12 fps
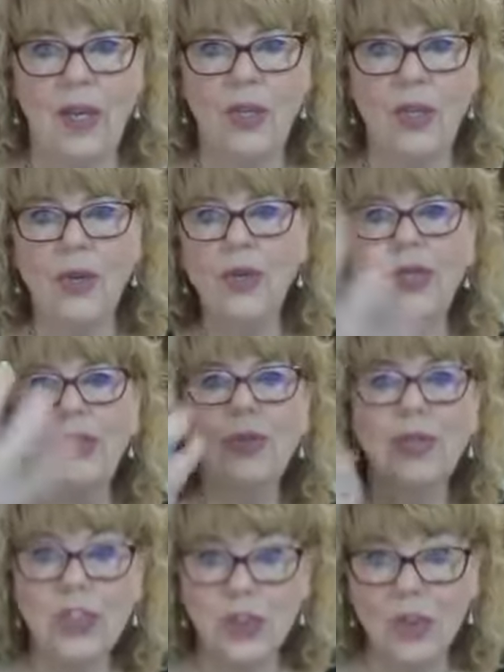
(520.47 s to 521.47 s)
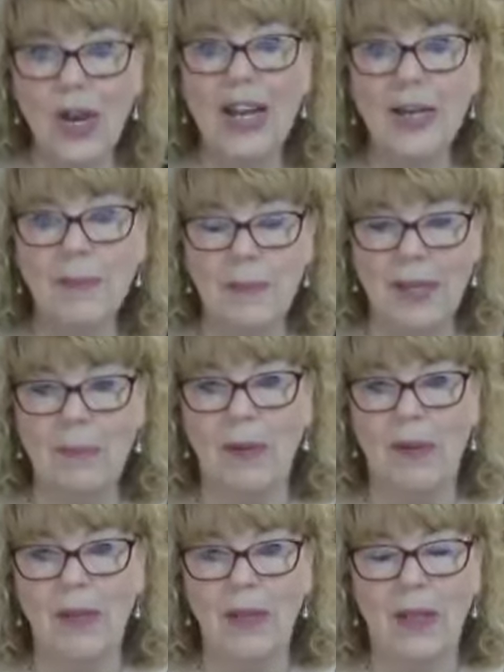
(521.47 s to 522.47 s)
you're going to attract
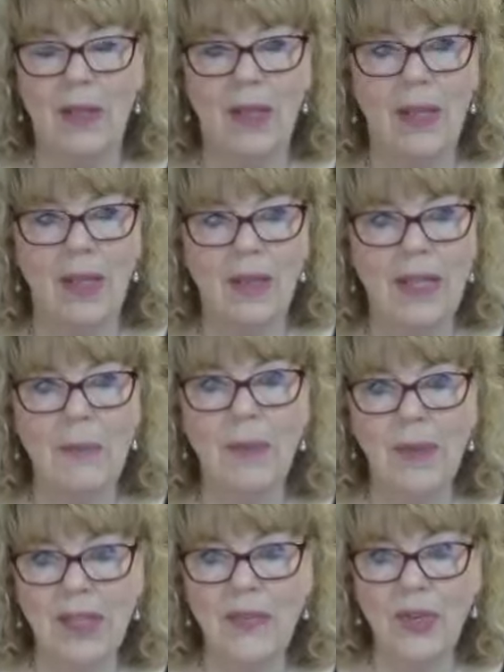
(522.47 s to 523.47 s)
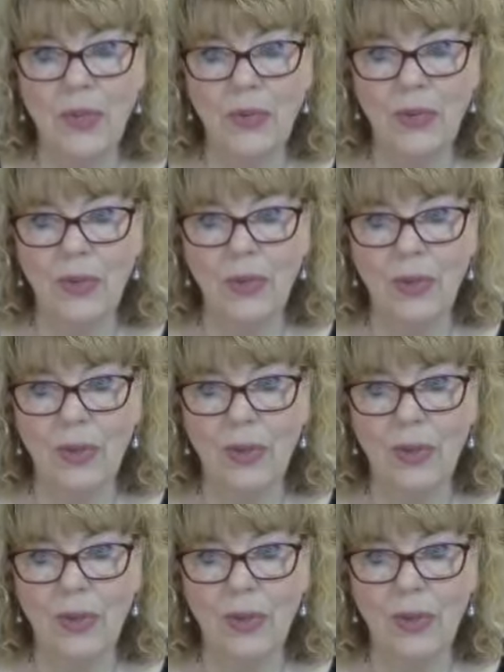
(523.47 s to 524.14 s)
people that believe in you too.